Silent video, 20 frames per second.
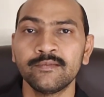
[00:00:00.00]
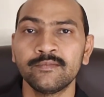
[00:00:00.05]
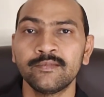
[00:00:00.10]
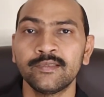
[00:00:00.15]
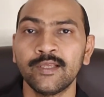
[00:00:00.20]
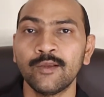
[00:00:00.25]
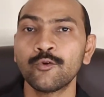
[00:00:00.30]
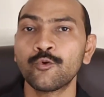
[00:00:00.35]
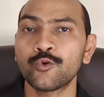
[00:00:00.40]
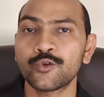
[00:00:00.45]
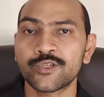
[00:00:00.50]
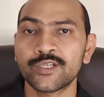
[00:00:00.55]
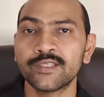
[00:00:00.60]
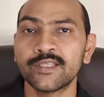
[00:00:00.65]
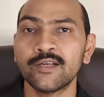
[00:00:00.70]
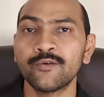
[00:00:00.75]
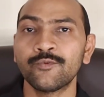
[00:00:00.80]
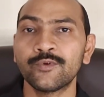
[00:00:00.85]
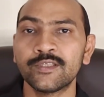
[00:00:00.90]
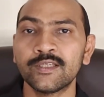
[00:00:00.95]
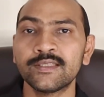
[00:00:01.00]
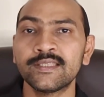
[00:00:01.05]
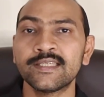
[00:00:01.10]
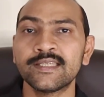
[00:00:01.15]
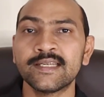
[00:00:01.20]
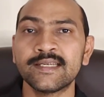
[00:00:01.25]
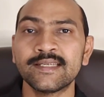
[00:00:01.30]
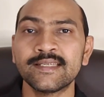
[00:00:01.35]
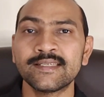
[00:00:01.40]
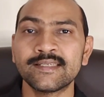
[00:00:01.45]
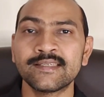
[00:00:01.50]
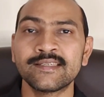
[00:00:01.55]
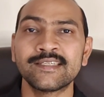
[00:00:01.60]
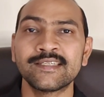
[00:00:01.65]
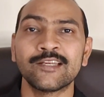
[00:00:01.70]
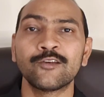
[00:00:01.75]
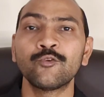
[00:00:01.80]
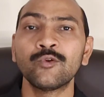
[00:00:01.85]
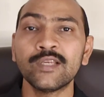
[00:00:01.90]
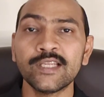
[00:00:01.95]
They will question that whether it is
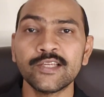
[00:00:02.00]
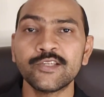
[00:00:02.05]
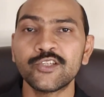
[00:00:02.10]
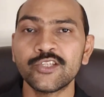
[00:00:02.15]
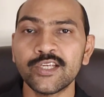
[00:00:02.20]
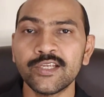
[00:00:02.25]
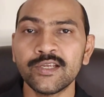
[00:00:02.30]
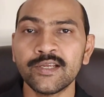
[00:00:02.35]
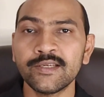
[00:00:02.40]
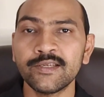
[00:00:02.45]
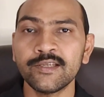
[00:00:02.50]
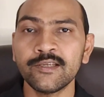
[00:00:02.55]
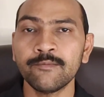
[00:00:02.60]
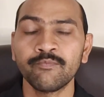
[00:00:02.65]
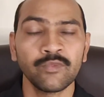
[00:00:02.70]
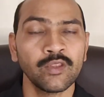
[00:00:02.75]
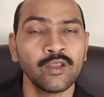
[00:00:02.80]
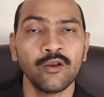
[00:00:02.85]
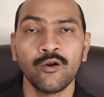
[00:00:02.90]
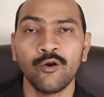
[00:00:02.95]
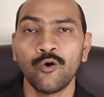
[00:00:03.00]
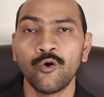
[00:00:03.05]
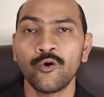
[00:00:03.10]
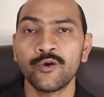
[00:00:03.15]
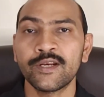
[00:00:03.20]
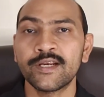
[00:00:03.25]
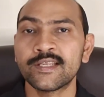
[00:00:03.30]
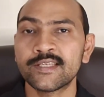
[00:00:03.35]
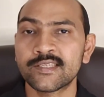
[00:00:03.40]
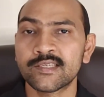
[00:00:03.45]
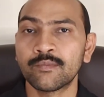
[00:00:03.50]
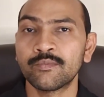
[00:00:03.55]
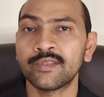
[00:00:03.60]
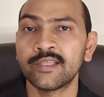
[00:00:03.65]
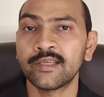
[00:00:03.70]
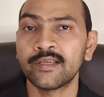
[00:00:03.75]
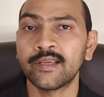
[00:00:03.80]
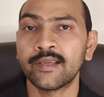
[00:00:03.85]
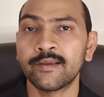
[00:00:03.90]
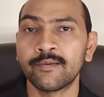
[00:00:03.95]
genuinely a GIT or it is
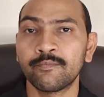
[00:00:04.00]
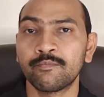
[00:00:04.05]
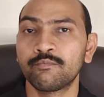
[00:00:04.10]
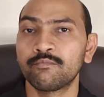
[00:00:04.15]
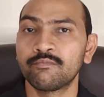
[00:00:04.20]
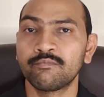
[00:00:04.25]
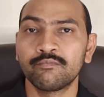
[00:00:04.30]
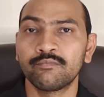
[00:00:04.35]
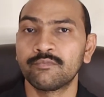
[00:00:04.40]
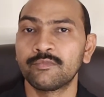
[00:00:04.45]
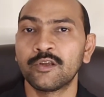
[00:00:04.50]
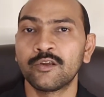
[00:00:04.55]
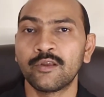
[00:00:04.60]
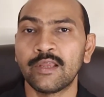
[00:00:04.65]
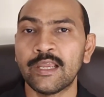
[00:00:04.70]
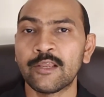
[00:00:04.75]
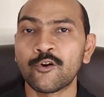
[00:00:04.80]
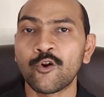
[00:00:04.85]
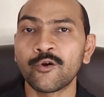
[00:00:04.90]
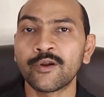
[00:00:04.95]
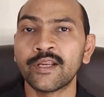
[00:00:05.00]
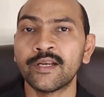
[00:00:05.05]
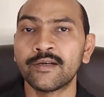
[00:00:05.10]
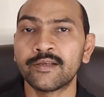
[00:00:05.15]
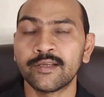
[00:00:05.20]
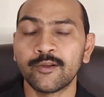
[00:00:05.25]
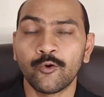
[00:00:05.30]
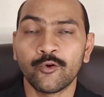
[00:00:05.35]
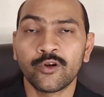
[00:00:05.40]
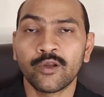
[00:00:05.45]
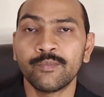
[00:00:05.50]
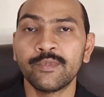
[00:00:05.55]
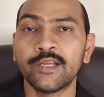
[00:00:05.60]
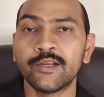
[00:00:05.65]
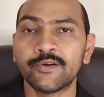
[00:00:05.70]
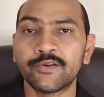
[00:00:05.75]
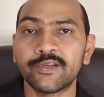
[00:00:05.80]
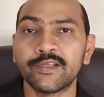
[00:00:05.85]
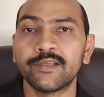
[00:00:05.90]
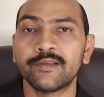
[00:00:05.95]
something a wrong entry or dummy
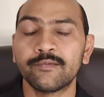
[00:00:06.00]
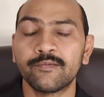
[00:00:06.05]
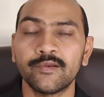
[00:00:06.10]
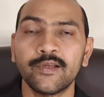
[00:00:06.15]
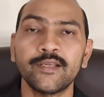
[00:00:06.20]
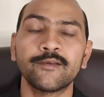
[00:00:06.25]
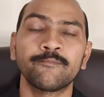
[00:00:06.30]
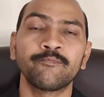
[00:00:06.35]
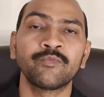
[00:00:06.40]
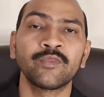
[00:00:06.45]
entry, right?